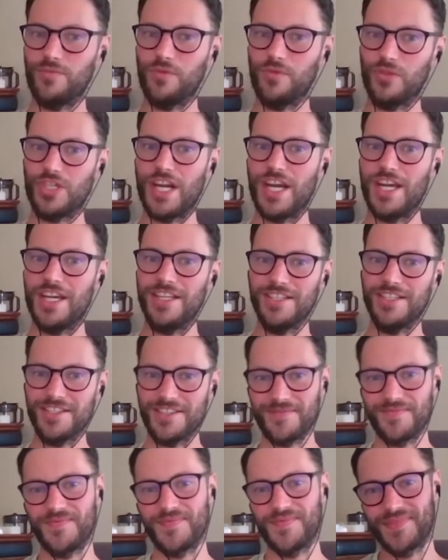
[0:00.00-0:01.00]
will
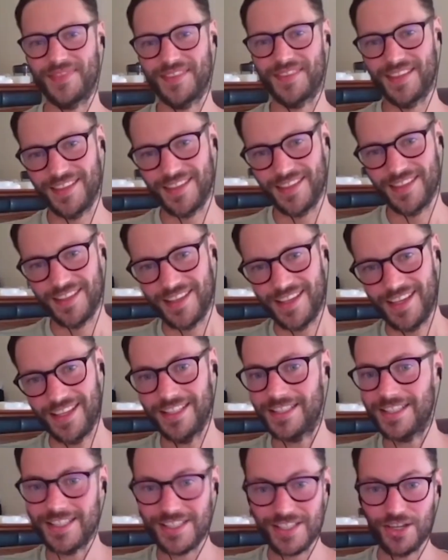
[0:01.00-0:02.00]
change? And
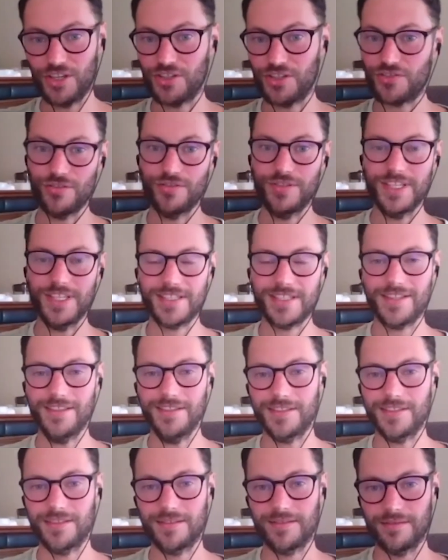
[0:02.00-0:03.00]
this is not true
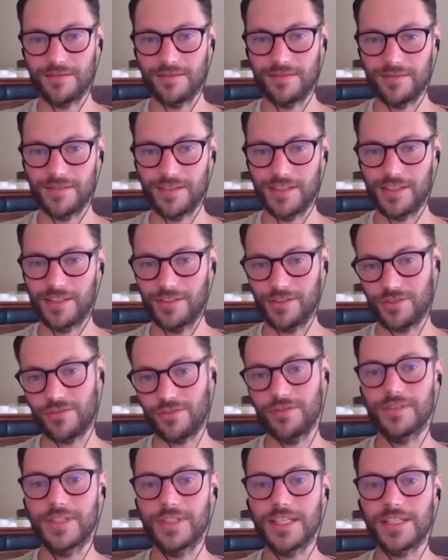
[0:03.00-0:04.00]
distance. The
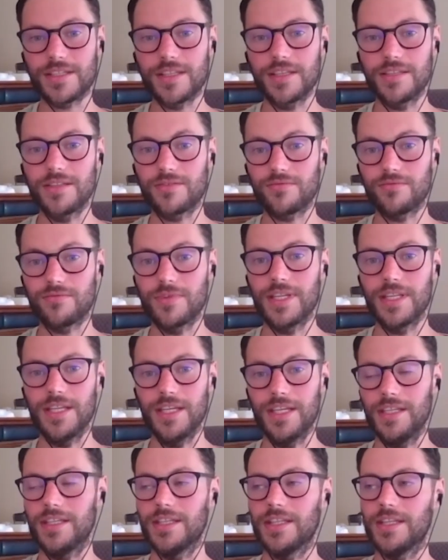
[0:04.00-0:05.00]
true distance
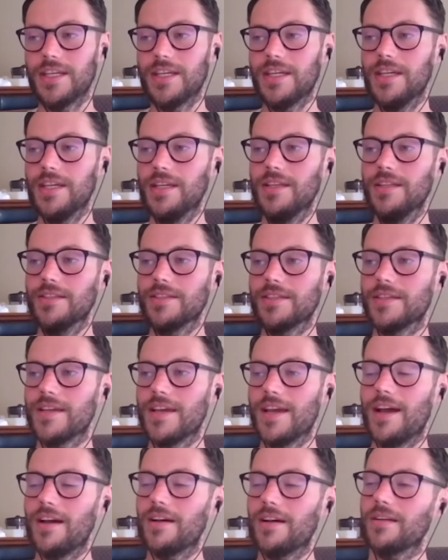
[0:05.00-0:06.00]
really is,
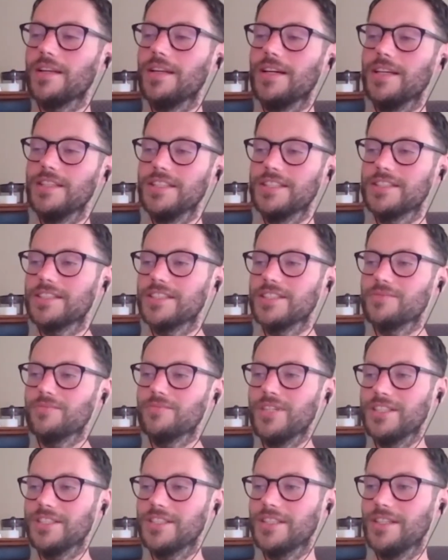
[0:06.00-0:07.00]
how can I distance
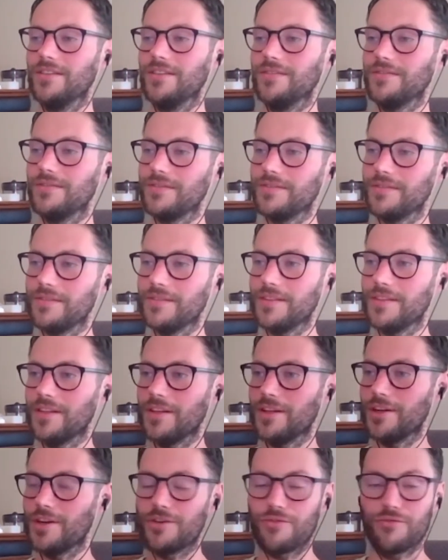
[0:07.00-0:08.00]
myself
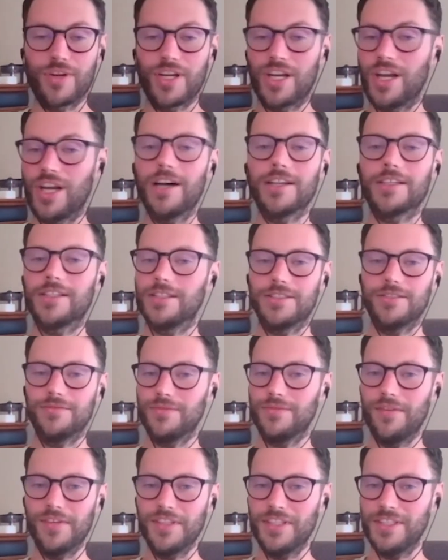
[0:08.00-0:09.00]
regardless
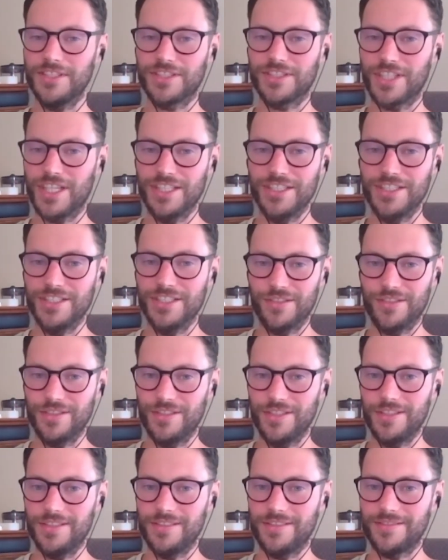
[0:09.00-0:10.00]
of whether this changes or
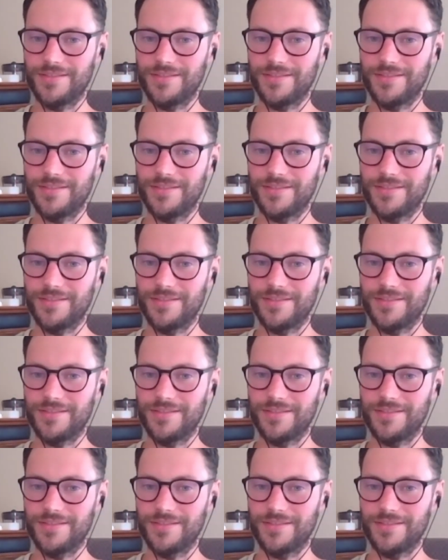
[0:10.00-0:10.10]
not?